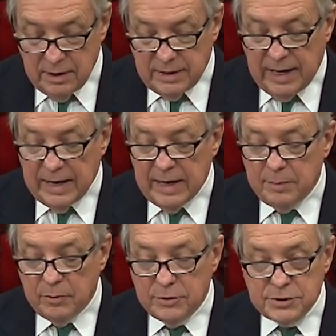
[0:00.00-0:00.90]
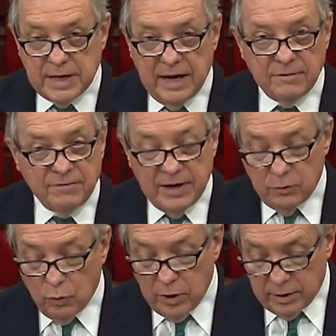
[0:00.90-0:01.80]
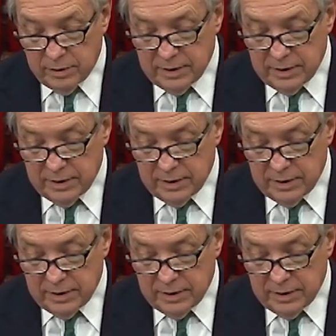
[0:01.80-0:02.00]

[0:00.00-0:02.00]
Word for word: Day laborers can't find work.